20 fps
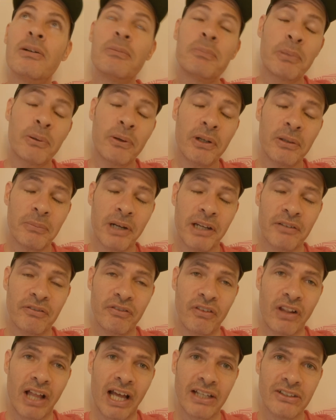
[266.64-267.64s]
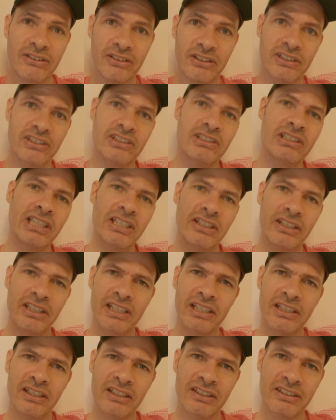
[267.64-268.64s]
Point my flash to the
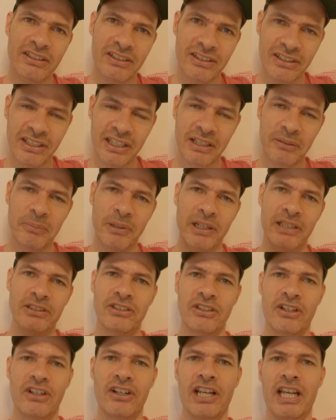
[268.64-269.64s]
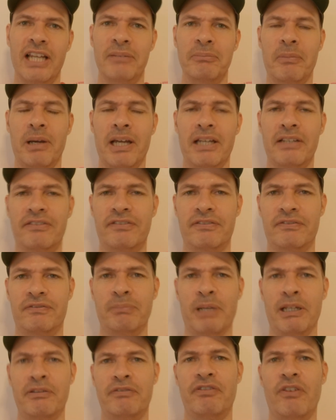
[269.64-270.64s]
ceiling, click my shutter, and my
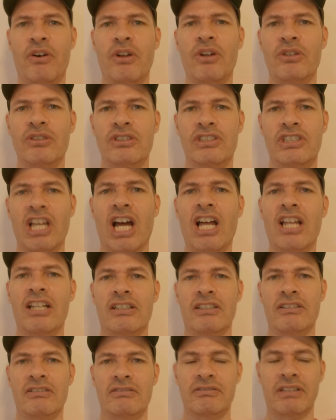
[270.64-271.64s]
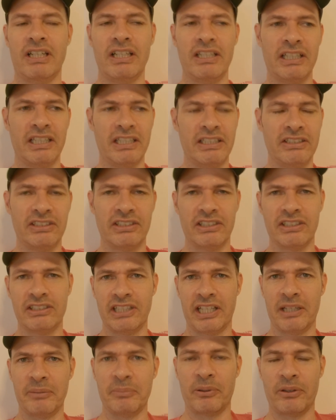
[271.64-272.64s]
photo is done. In his
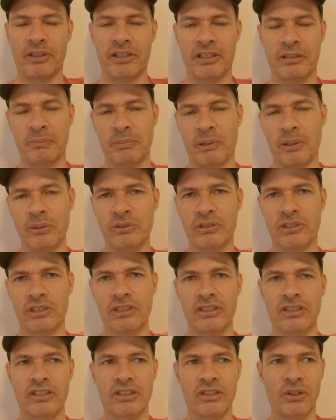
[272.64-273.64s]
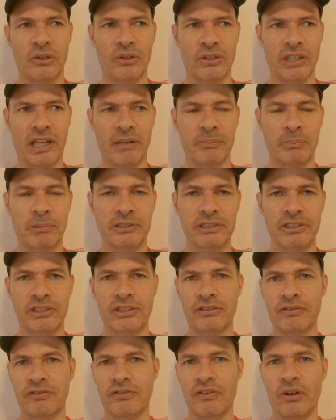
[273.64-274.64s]
example that he posted, you know, in that
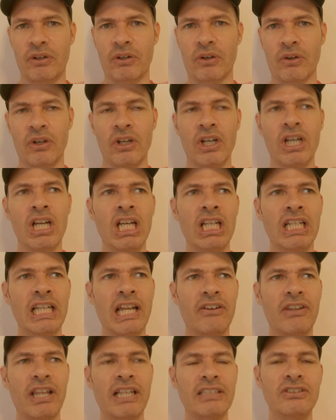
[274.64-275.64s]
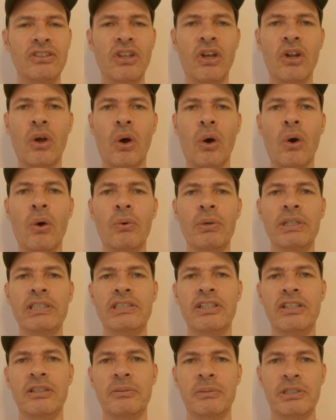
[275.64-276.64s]
particular photo. Now that's not always
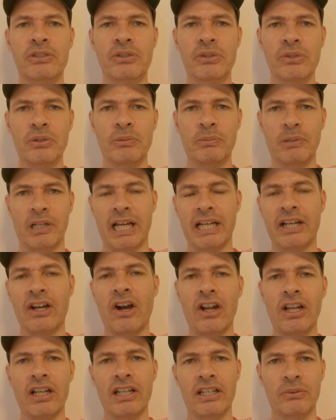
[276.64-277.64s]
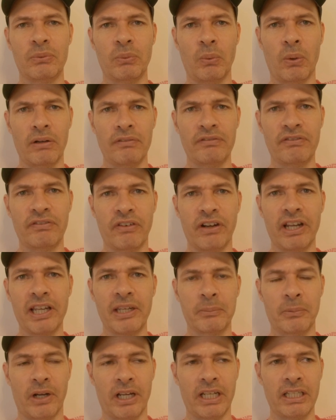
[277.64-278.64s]
going to be true, but I got it in one
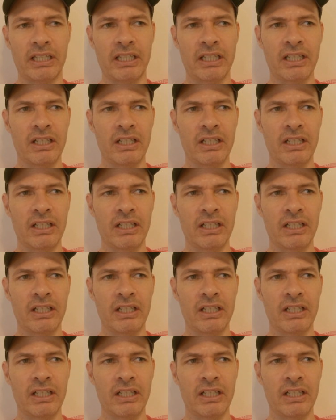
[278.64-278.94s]
frame, right?